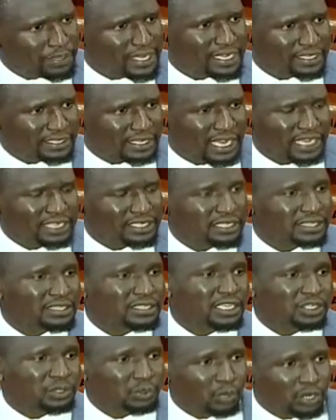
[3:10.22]
peers,
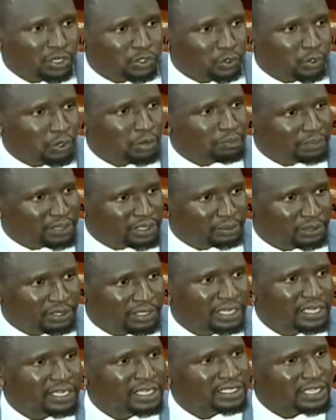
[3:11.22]
countries that you want to compete
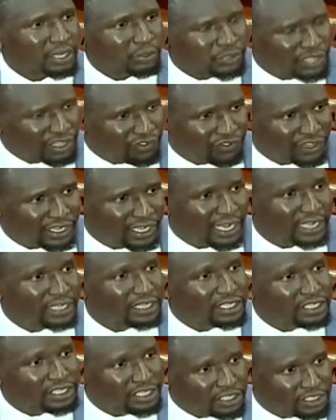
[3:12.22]
with, South Africa
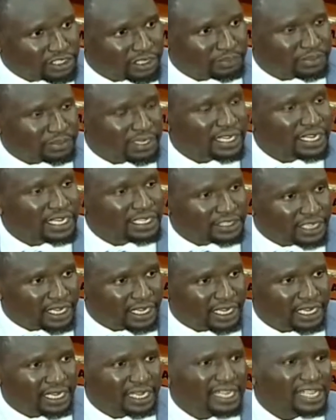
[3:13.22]
and Egypt and
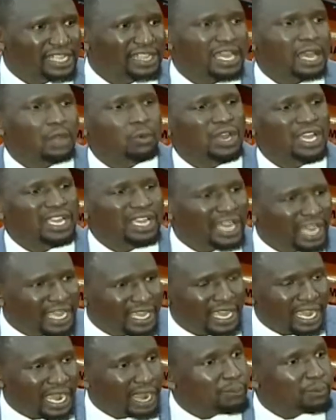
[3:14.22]
Nigeria, they are way
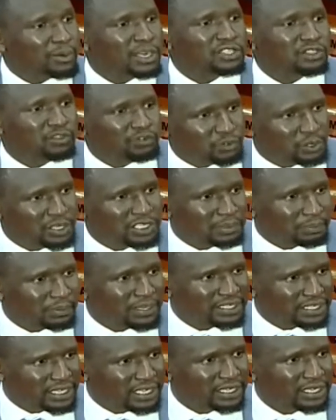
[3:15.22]
higher, upwards of 20%,
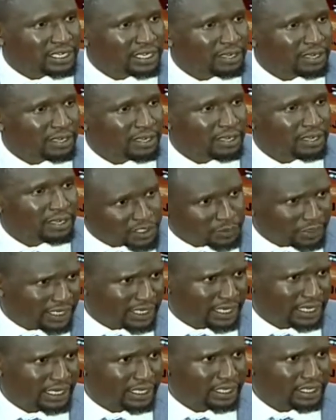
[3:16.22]
Mr.
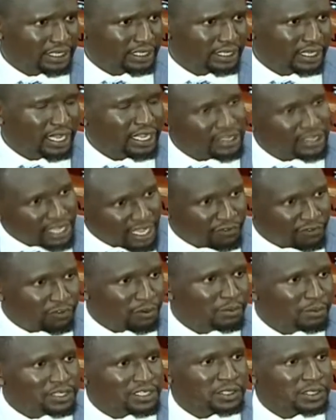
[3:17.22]
Speaker. And
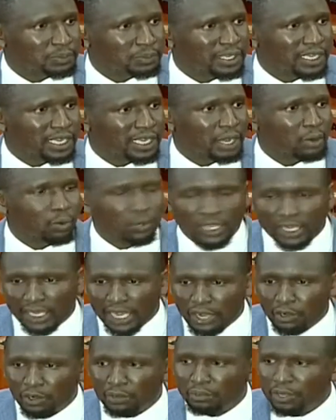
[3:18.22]
therefore, Mr. Speaker, we
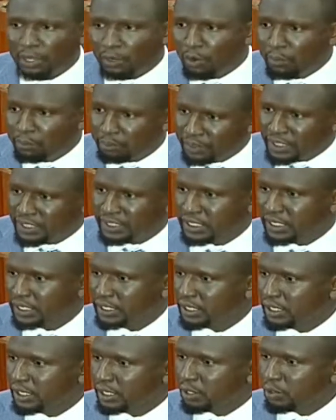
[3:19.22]
cannot be
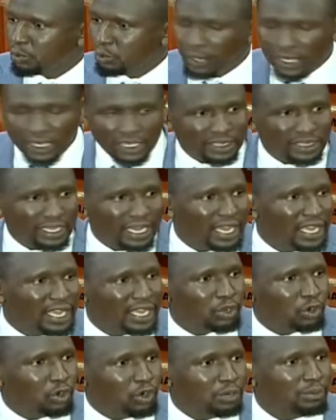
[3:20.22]
competing with
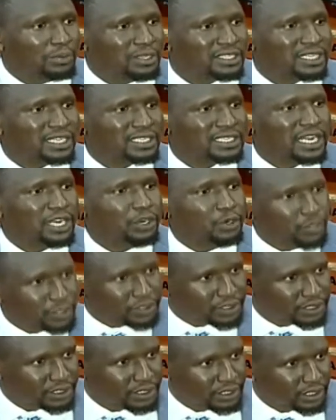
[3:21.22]
economies that are
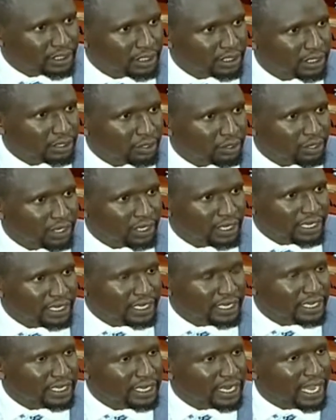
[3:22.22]
not
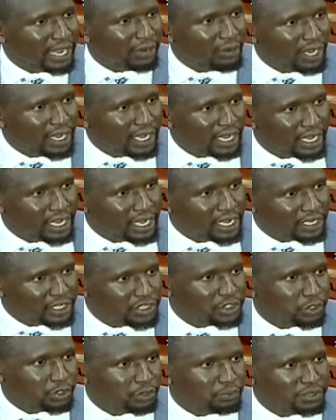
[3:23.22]
in our
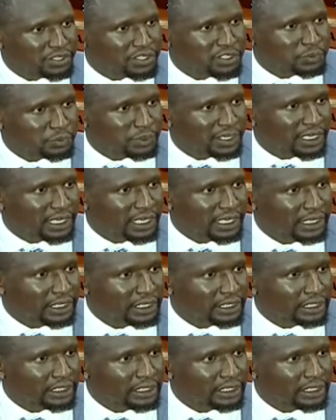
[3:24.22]
region, Mr. Speaker.